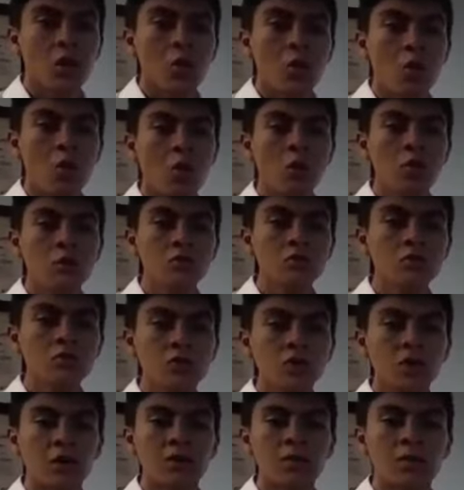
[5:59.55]
called
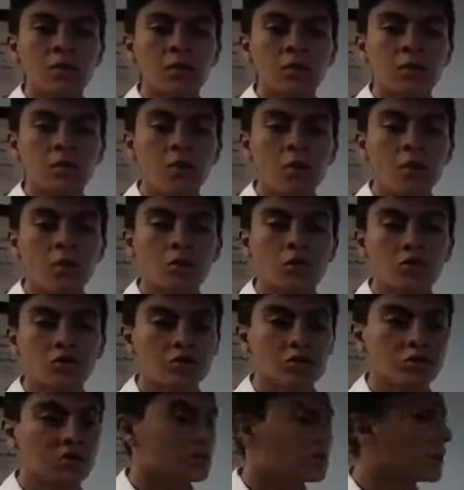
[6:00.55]
and plotted
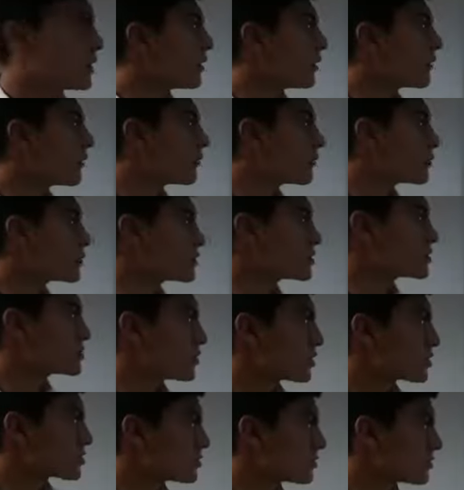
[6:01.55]
in the first
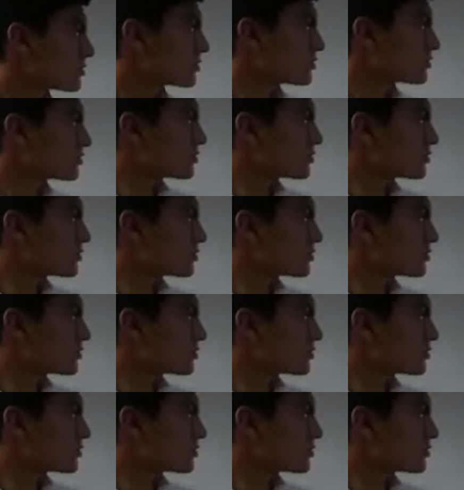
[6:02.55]
picture.